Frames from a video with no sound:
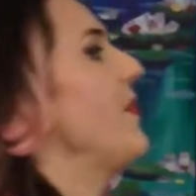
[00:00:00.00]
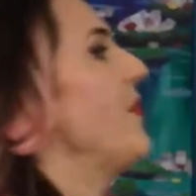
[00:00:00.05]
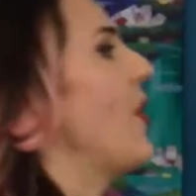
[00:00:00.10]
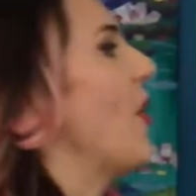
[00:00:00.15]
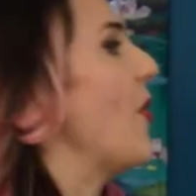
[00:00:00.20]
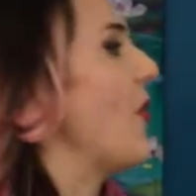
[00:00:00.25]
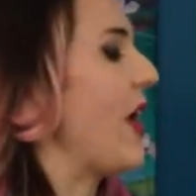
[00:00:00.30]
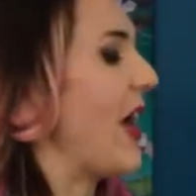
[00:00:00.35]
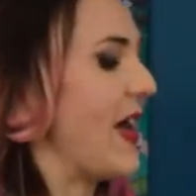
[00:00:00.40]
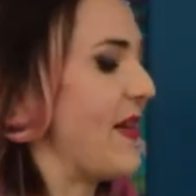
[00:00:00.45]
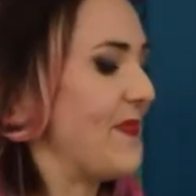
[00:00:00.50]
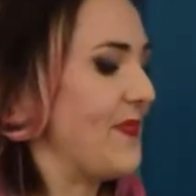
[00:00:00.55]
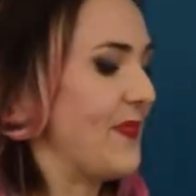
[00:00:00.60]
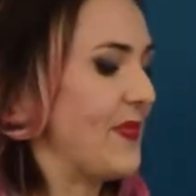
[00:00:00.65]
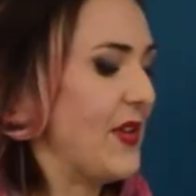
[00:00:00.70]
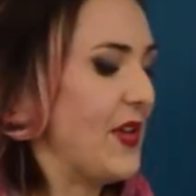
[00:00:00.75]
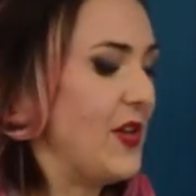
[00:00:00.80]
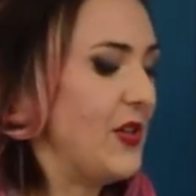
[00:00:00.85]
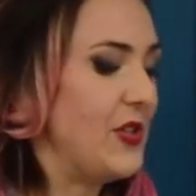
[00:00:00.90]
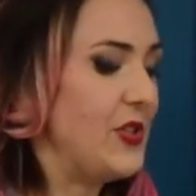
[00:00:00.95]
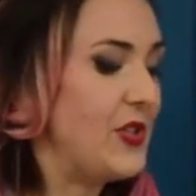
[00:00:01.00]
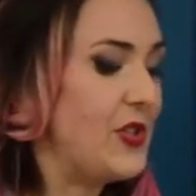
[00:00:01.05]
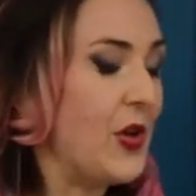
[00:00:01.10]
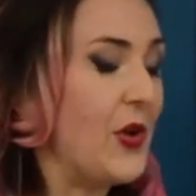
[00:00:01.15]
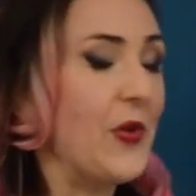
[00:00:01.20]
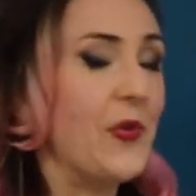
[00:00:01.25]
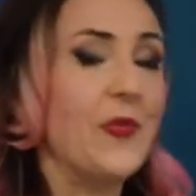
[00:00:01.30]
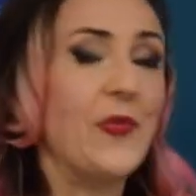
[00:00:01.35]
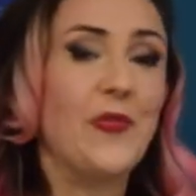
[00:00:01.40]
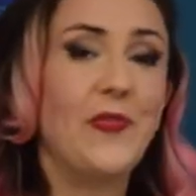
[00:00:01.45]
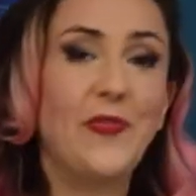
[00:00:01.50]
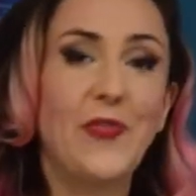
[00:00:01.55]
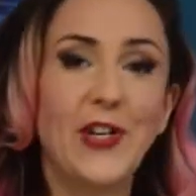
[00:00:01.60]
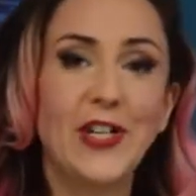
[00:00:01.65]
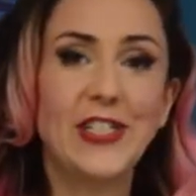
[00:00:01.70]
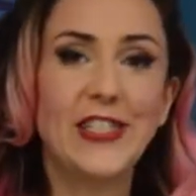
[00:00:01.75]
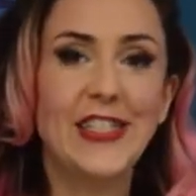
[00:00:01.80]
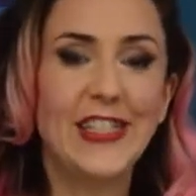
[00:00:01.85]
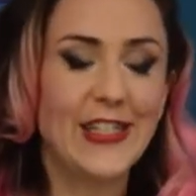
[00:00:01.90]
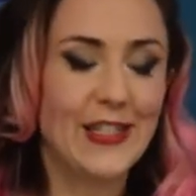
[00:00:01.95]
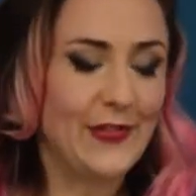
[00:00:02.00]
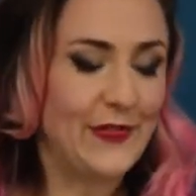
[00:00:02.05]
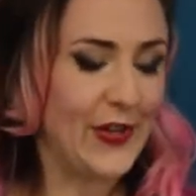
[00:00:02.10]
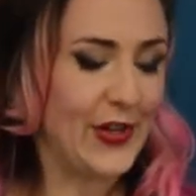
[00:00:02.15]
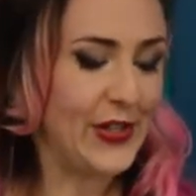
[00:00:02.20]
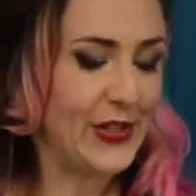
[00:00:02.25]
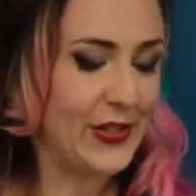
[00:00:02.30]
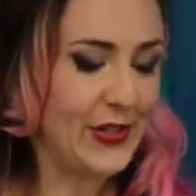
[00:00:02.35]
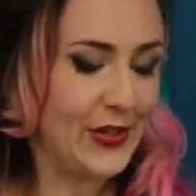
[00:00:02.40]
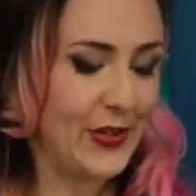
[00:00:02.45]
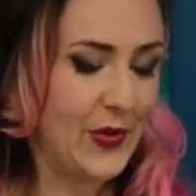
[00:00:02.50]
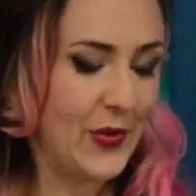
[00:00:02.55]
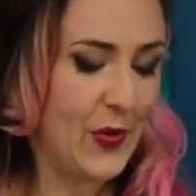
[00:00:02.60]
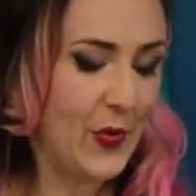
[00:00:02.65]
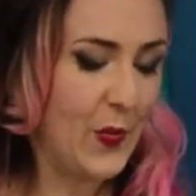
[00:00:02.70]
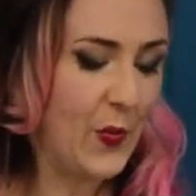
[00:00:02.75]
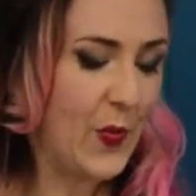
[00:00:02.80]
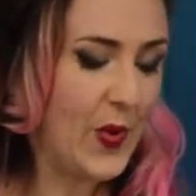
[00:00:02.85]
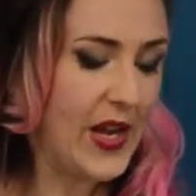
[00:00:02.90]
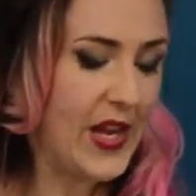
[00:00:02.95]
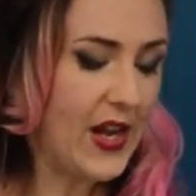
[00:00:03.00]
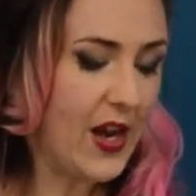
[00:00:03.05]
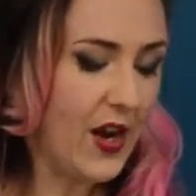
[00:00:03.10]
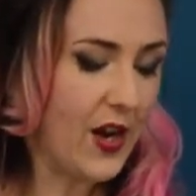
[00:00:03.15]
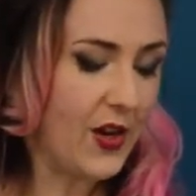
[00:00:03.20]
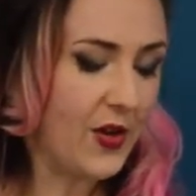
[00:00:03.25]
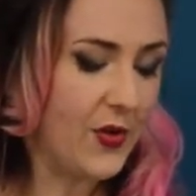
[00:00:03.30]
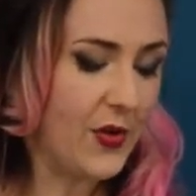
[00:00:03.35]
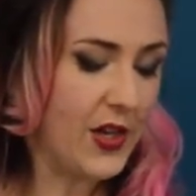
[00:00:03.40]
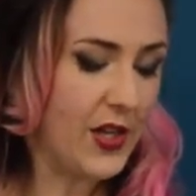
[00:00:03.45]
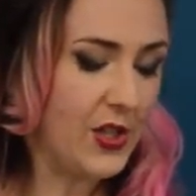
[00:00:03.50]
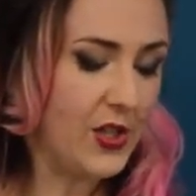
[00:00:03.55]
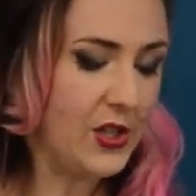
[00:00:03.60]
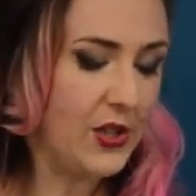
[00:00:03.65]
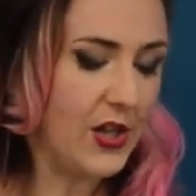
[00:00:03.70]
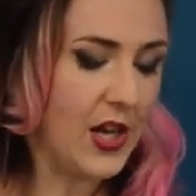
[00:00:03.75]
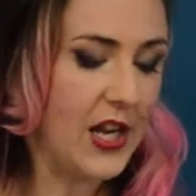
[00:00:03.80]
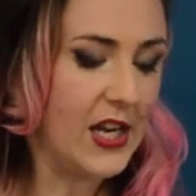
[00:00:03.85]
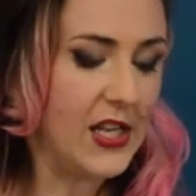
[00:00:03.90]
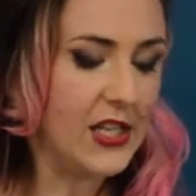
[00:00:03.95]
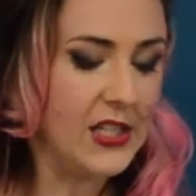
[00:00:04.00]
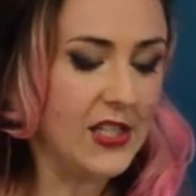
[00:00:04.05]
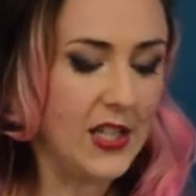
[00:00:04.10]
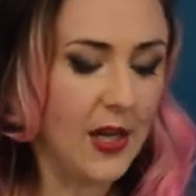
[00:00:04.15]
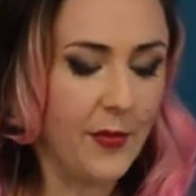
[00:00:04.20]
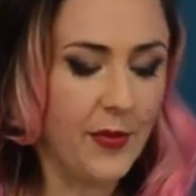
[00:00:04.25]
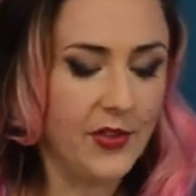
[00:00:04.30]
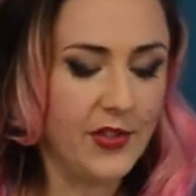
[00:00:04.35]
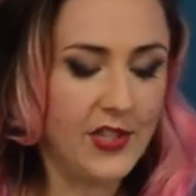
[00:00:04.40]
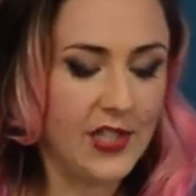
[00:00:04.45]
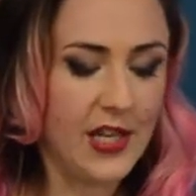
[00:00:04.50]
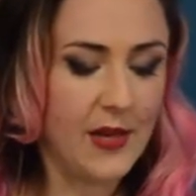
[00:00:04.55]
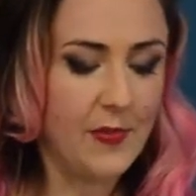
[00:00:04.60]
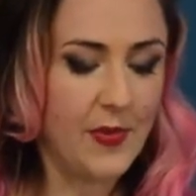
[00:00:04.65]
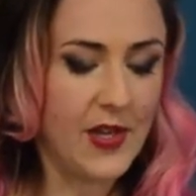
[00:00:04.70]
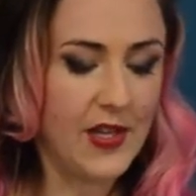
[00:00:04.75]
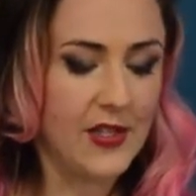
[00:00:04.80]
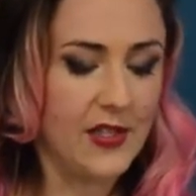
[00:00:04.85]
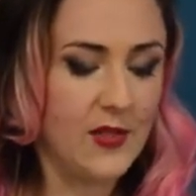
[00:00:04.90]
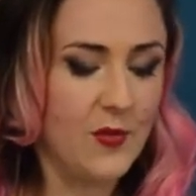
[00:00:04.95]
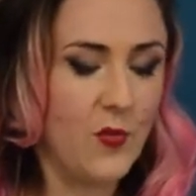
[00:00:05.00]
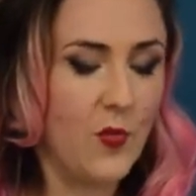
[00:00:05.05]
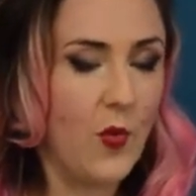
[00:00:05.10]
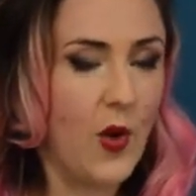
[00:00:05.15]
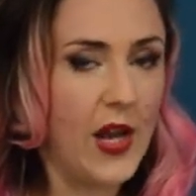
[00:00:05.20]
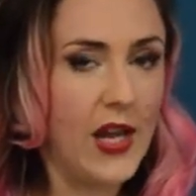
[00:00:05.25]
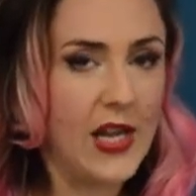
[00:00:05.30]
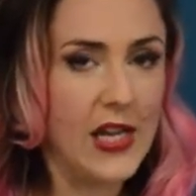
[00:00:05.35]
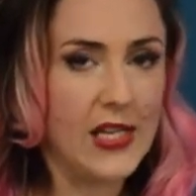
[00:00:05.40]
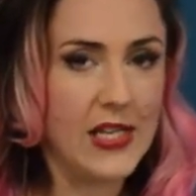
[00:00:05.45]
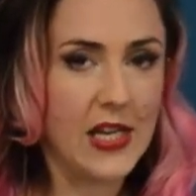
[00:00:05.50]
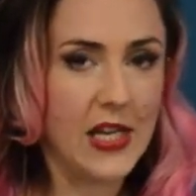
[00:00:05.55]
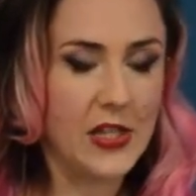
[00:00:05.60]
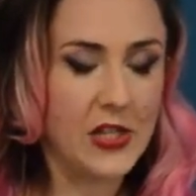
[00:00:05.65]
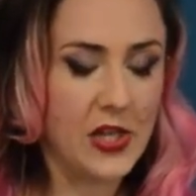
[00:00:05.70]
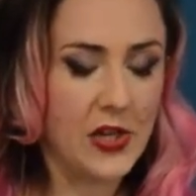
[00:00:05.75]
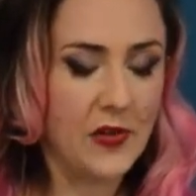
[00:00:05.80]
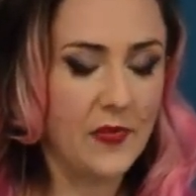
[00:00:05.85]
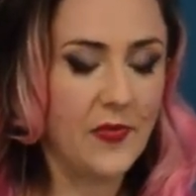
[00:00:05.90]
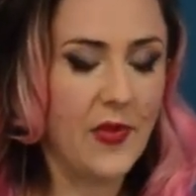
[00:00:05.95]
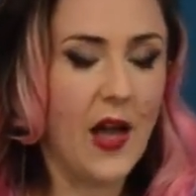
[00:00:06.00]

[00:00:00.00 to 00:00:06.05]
Okay, so first things first, we are going to kind of double dip in some white and yellow.